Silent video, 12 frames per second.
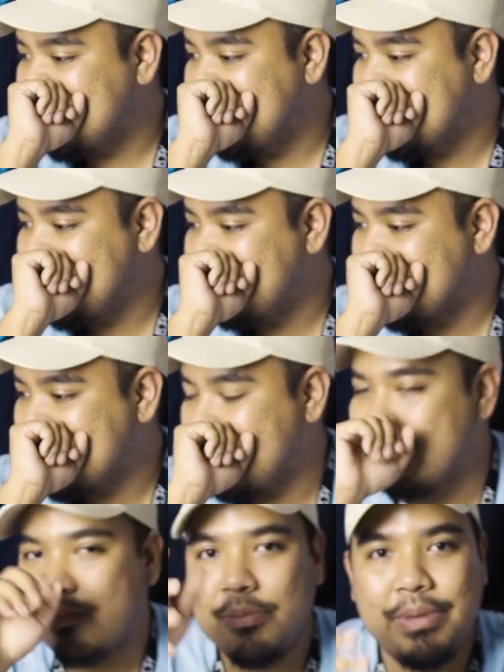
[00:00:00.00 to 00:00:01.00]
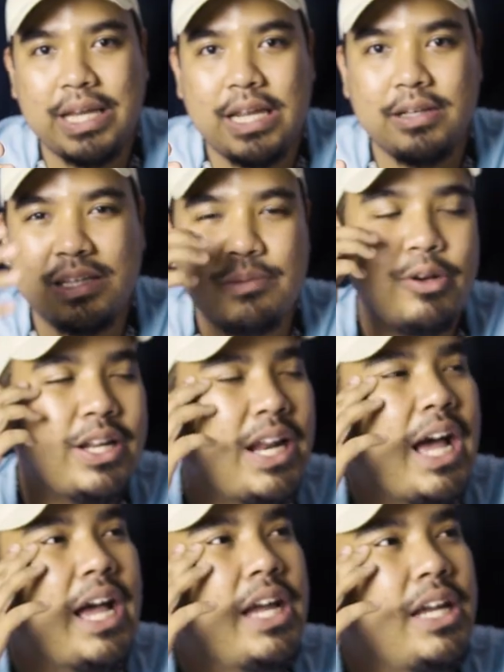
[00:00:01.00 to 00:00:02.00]
the cheapest keyboard, mechanical keyboard
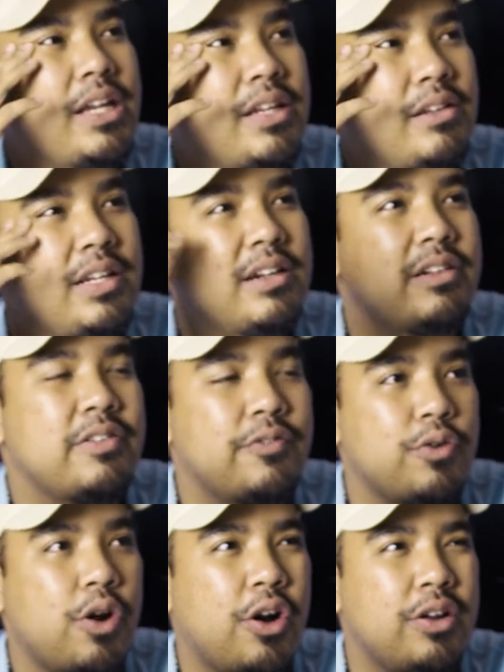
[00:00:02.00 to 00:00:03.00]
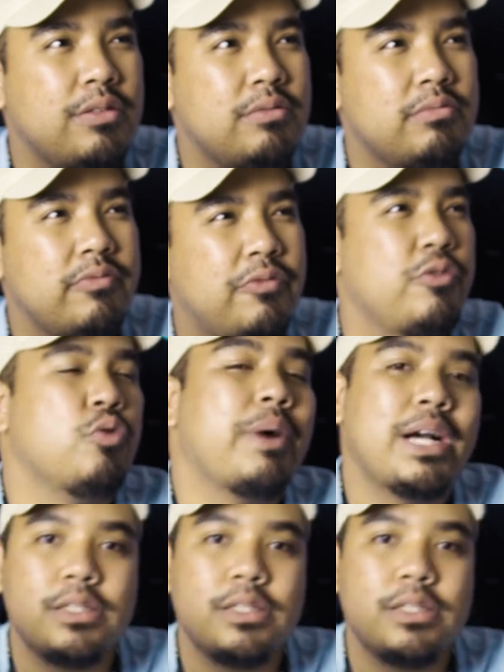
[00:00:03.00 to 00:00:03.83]
that I did a review on a